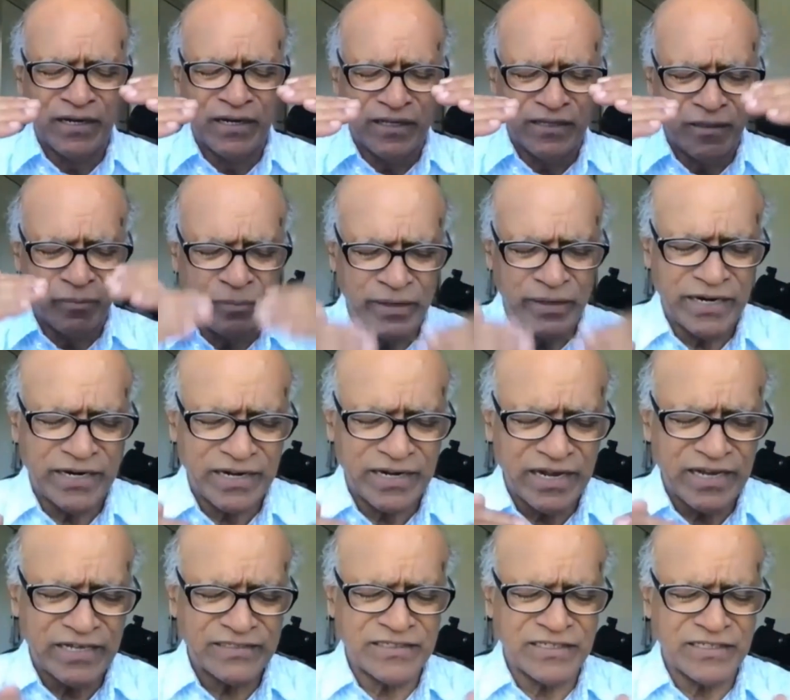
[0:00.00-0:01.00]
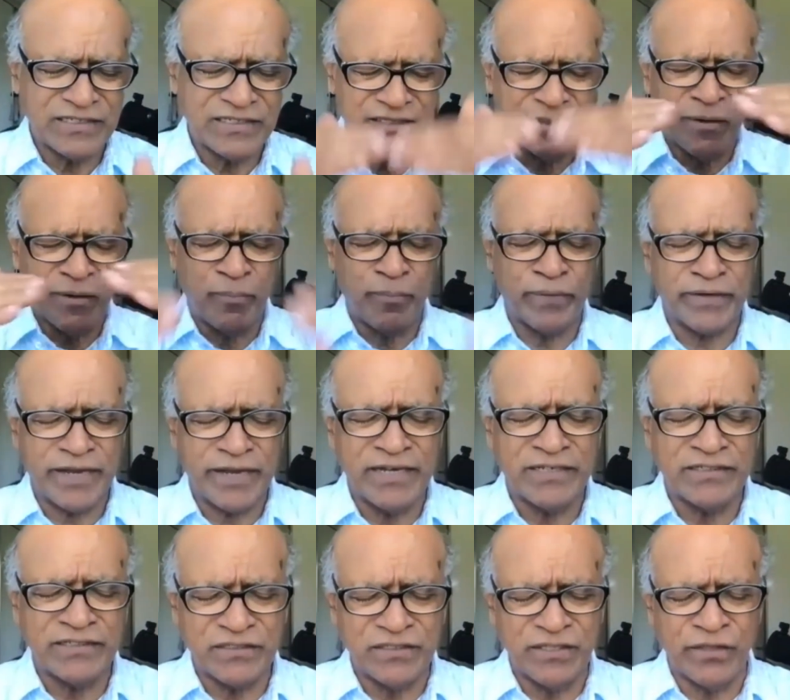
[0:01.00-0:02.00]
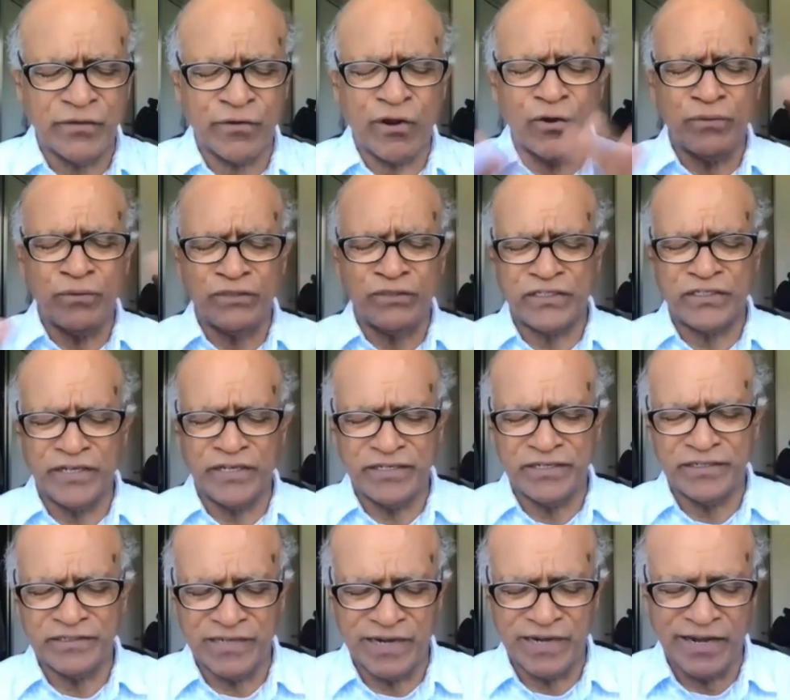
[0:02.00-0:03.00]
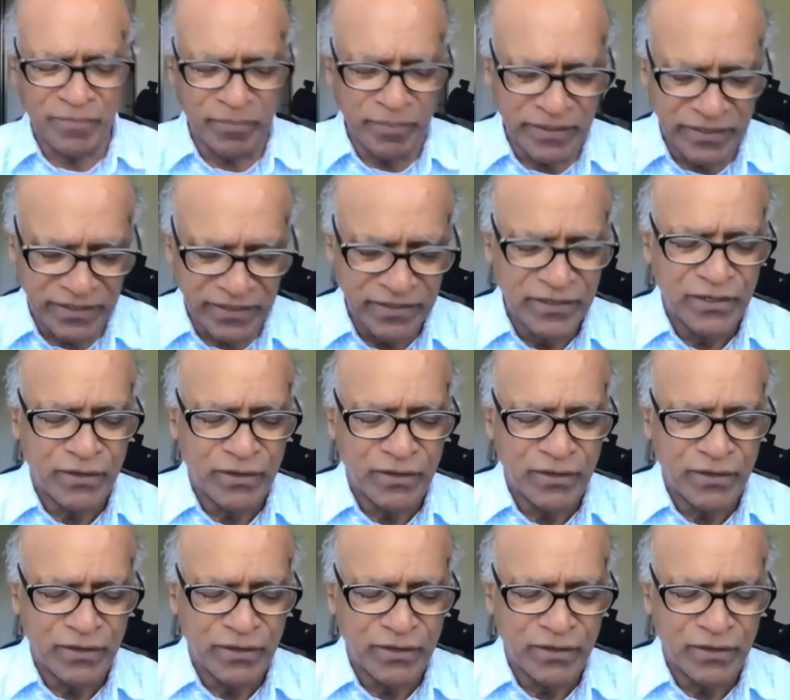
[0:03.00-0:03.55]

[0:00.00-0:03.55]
the middle class and some upper caste, they're all vegetarians like me.